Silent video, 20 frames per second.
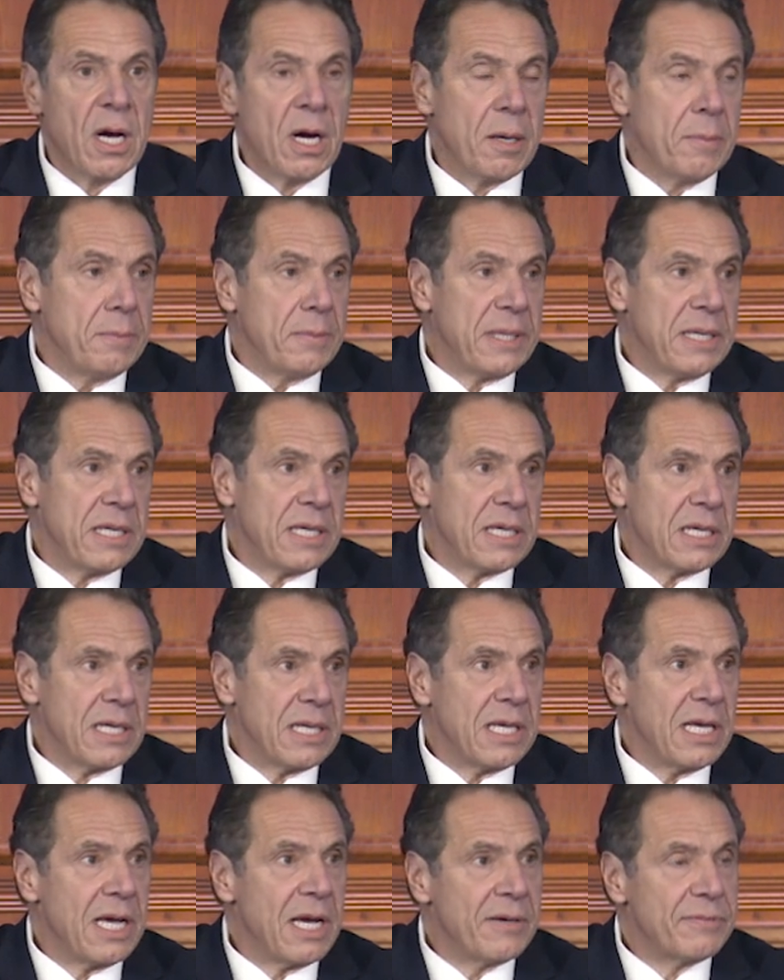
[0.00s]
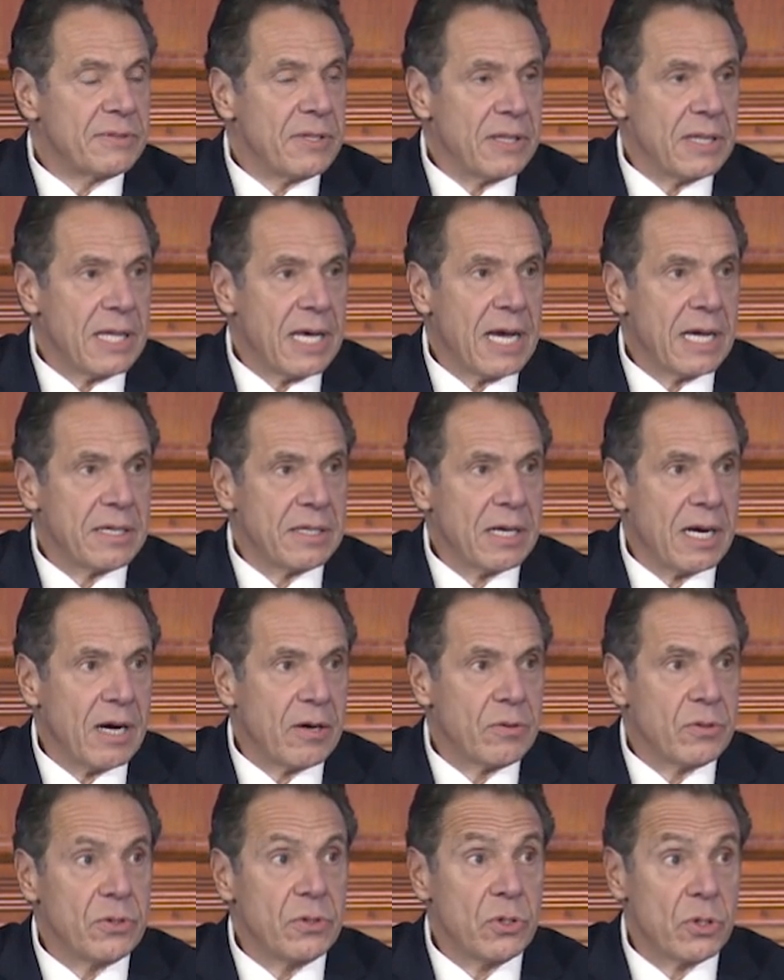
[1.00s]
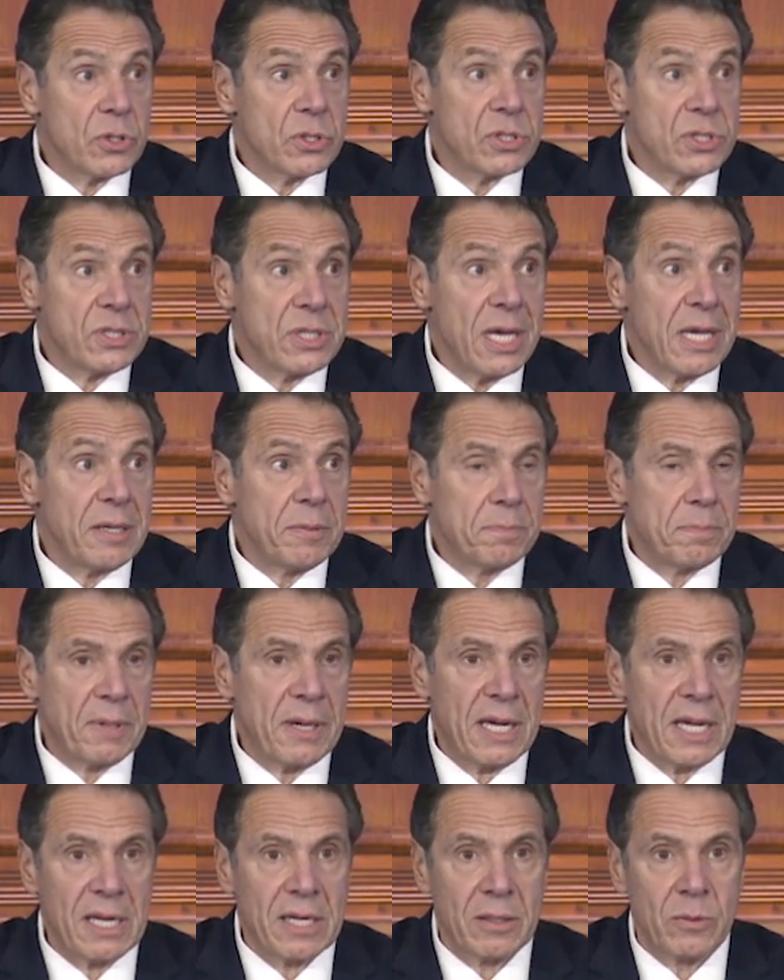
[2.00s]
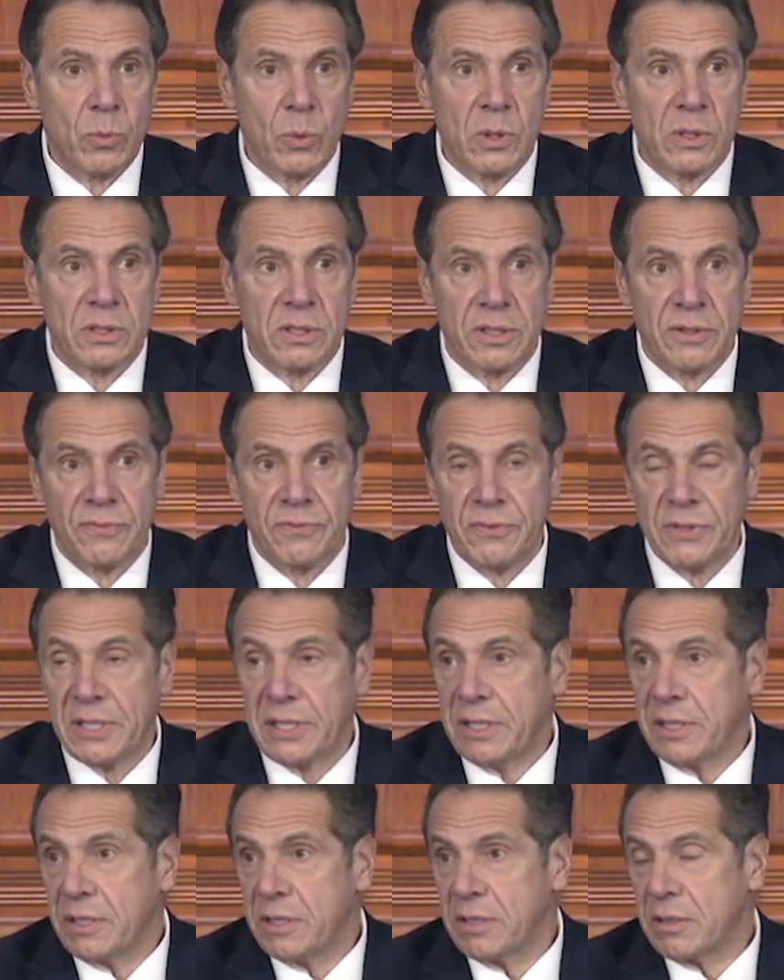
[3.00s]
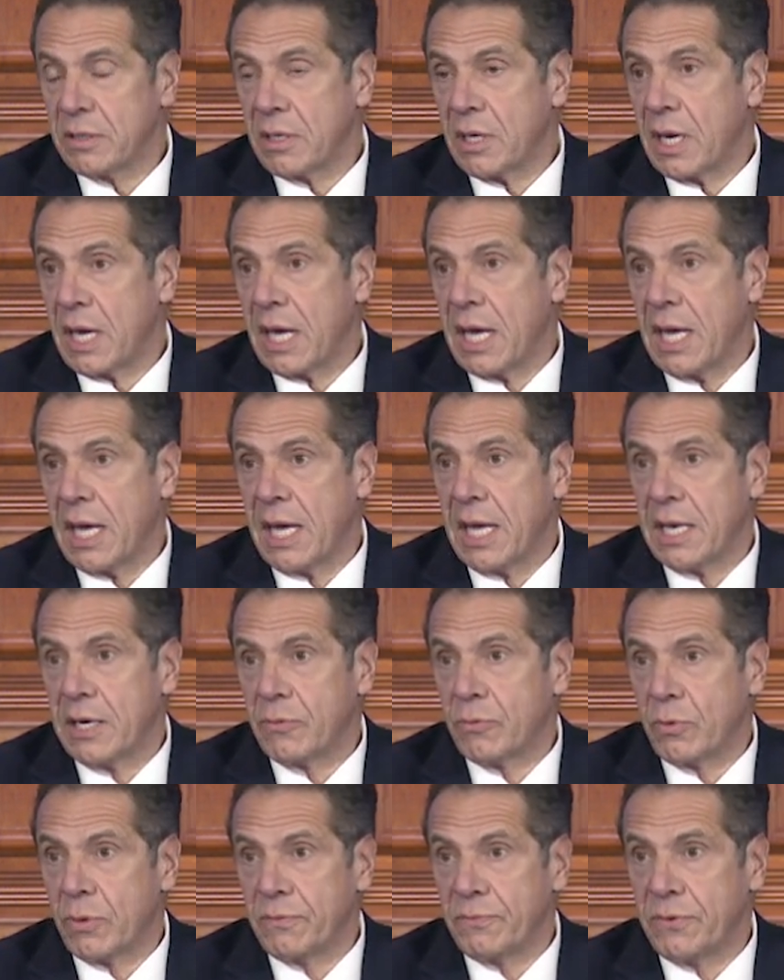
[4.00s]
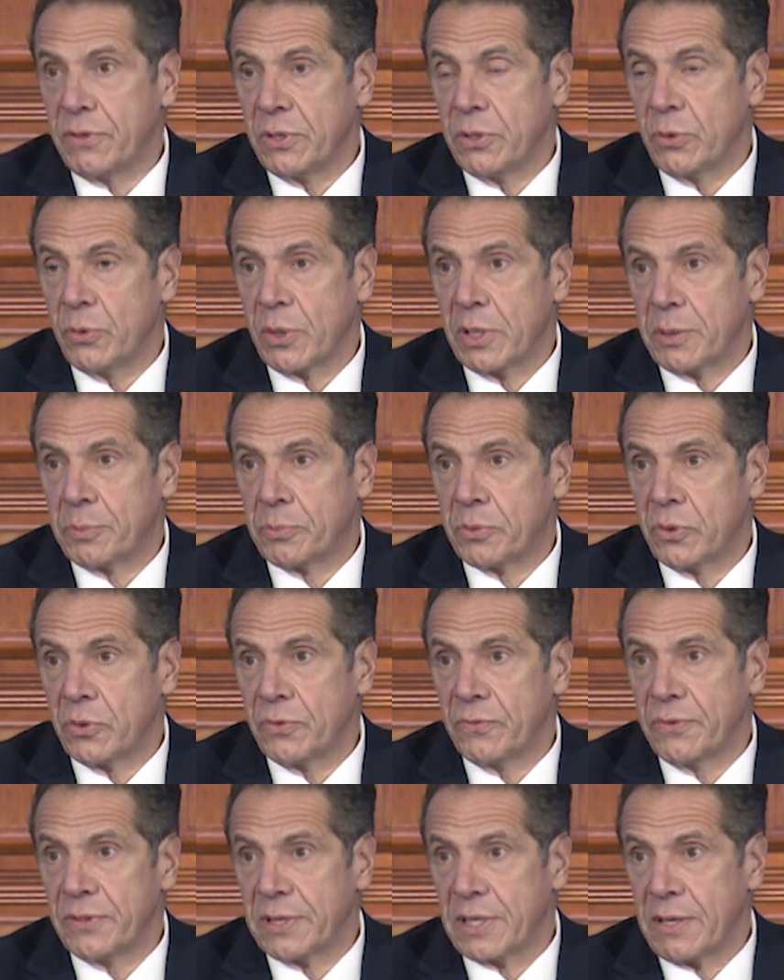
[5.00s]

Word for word: Immediately after that, our New York State panel will convene and review and approve it.